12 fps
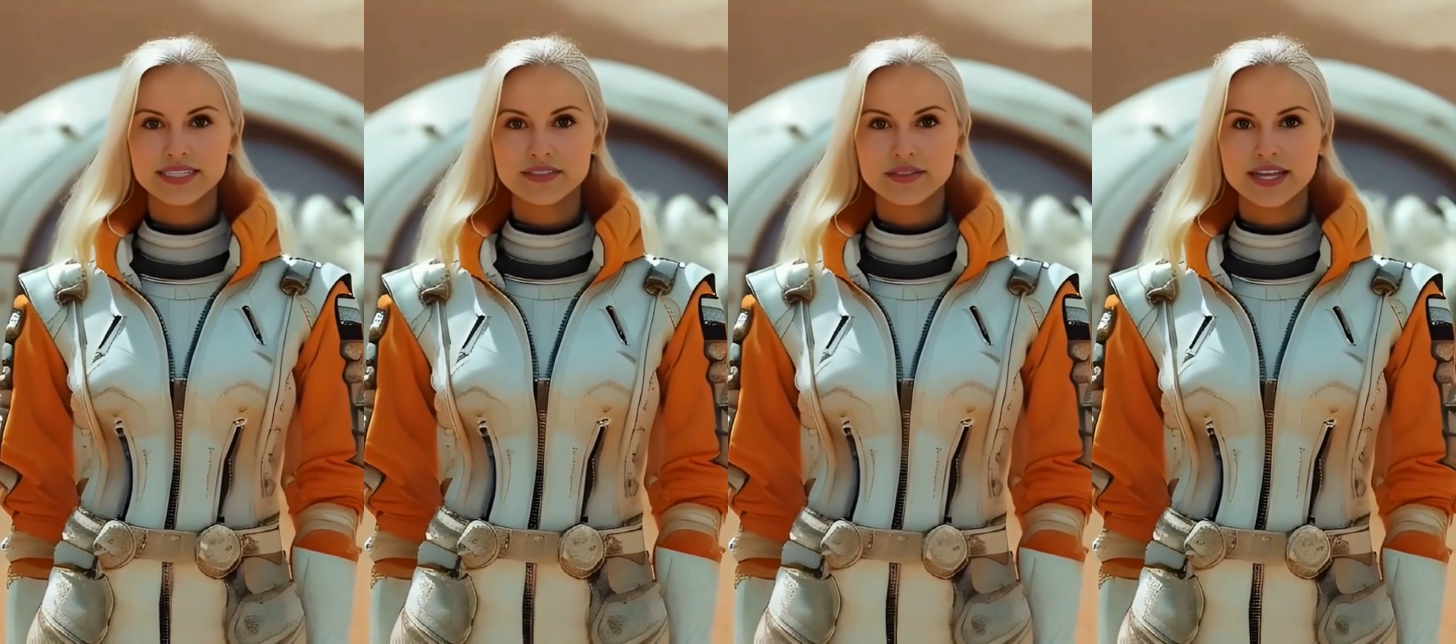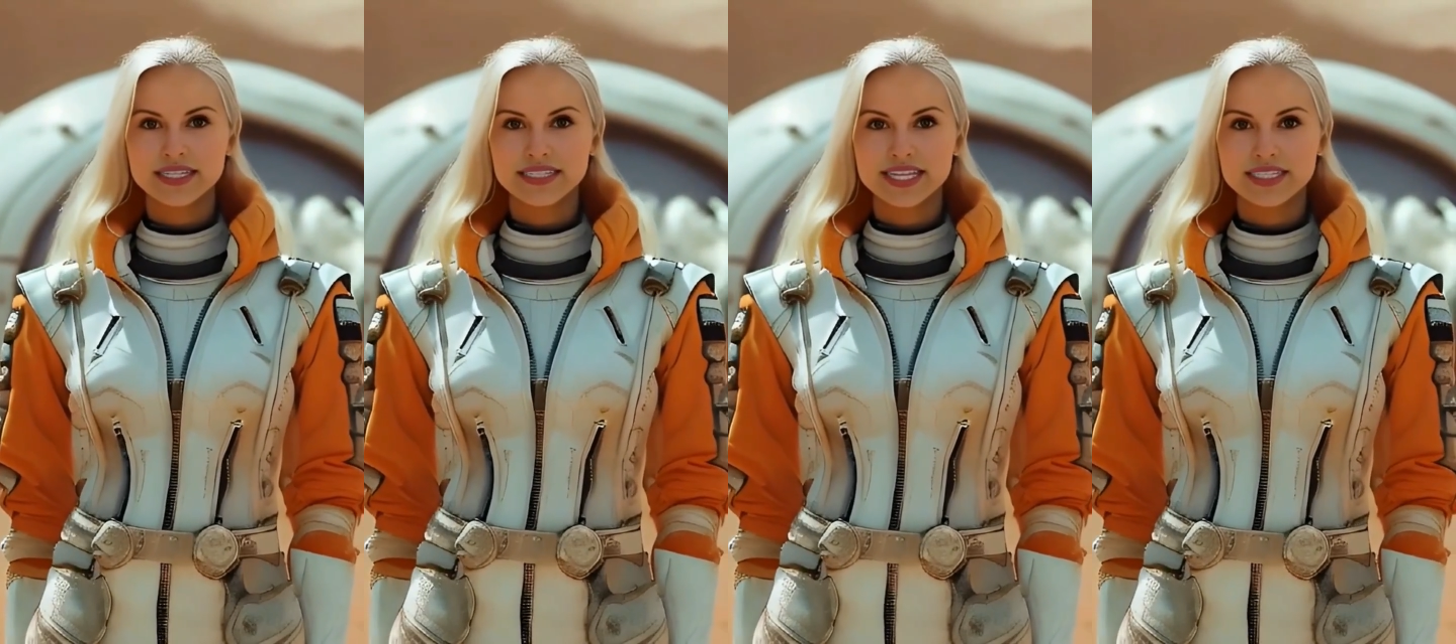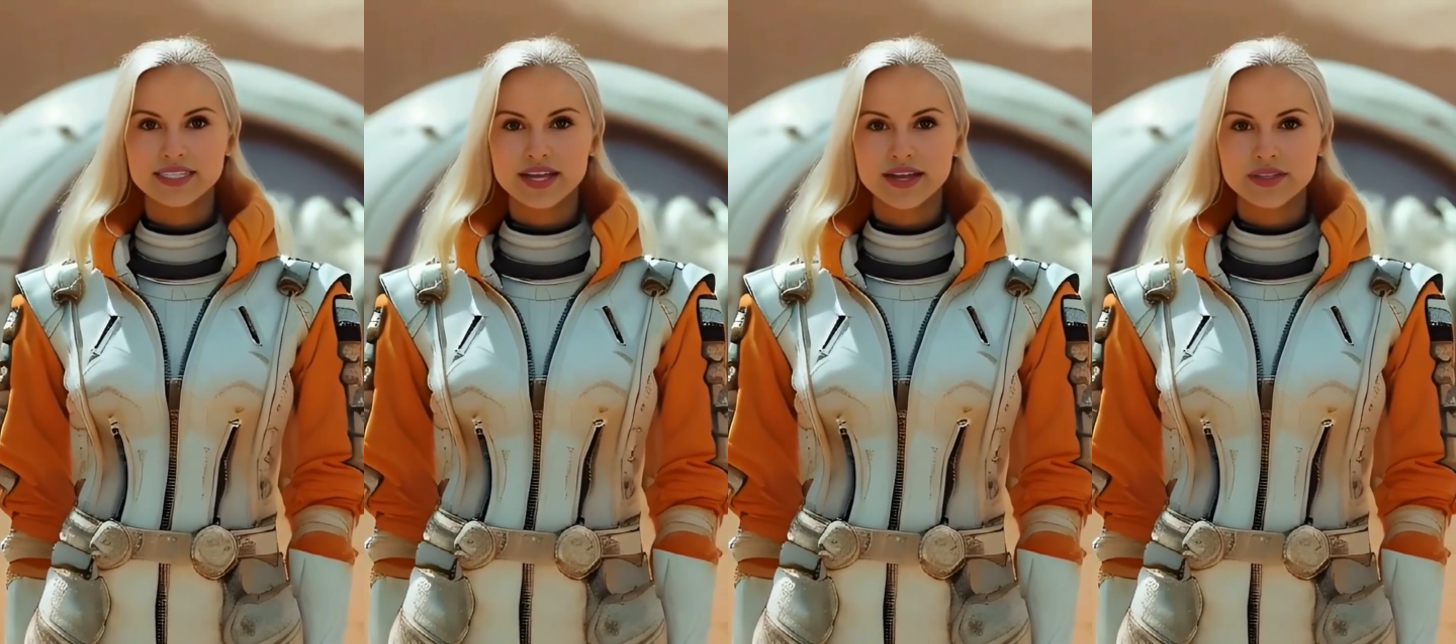satellite
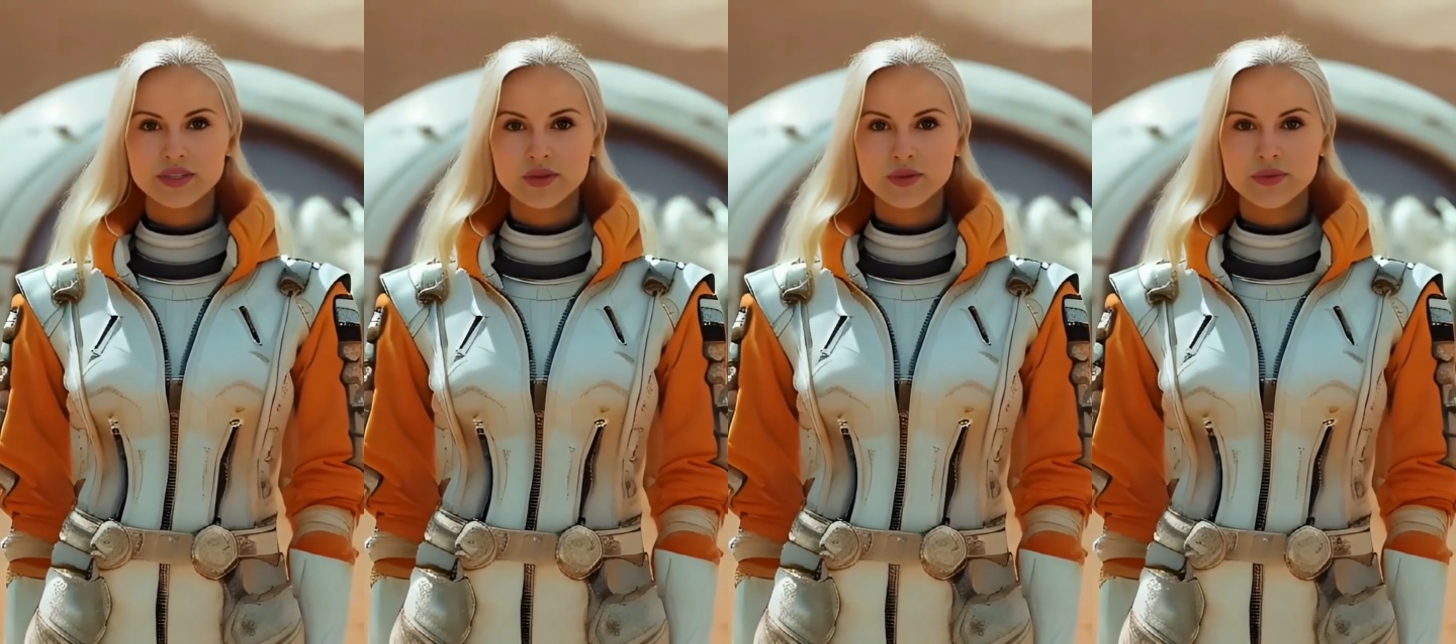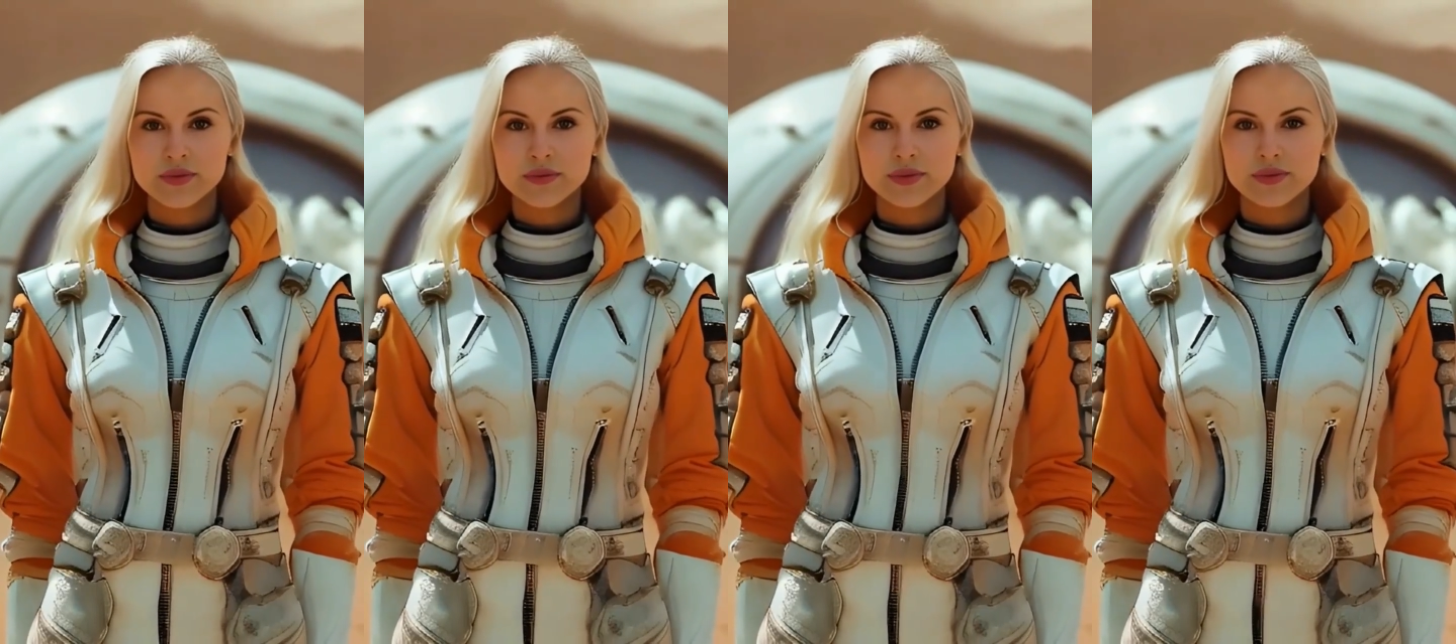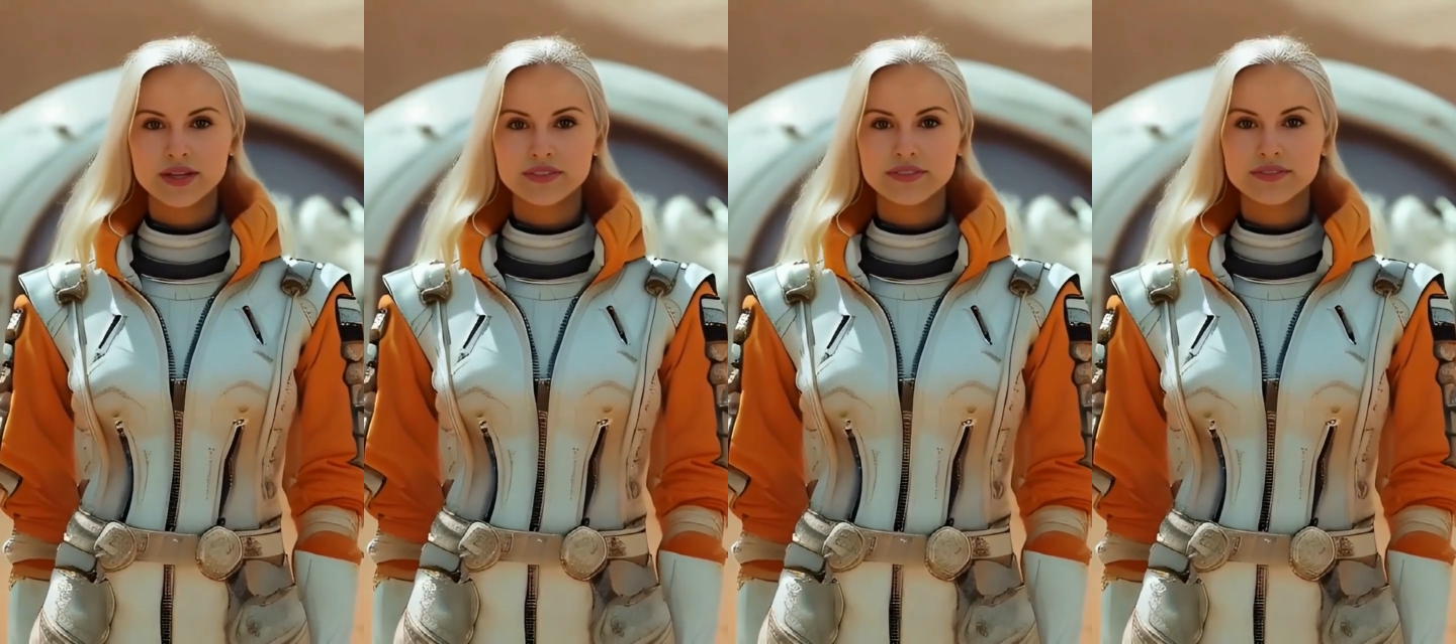data, Tauren was one of the